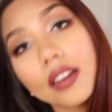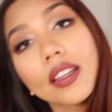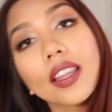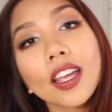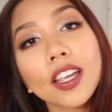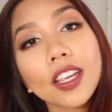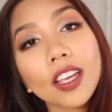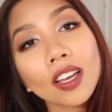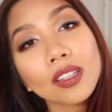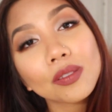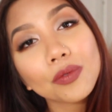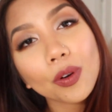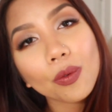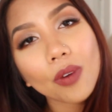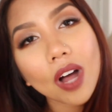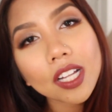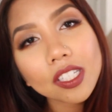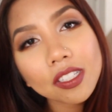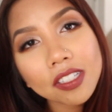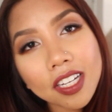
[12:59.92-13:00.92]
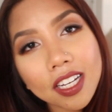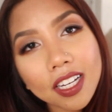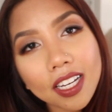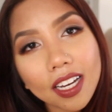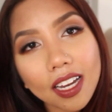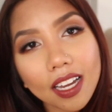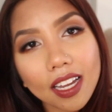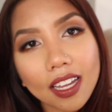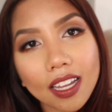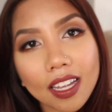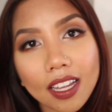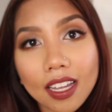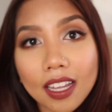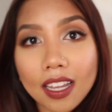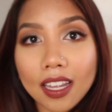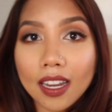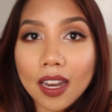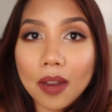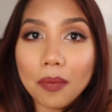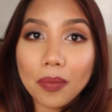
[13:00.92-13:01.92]
Thank you guys for watching,
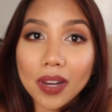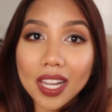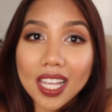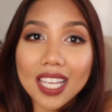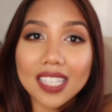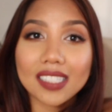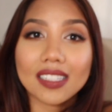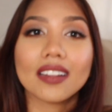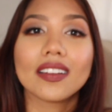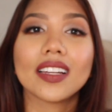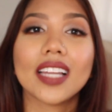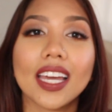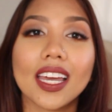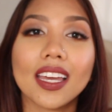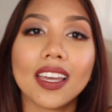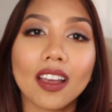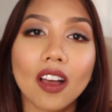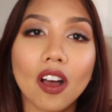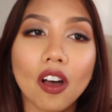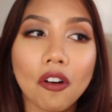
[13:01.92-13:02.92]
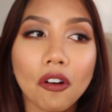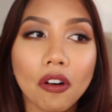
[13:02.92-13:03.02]
and please like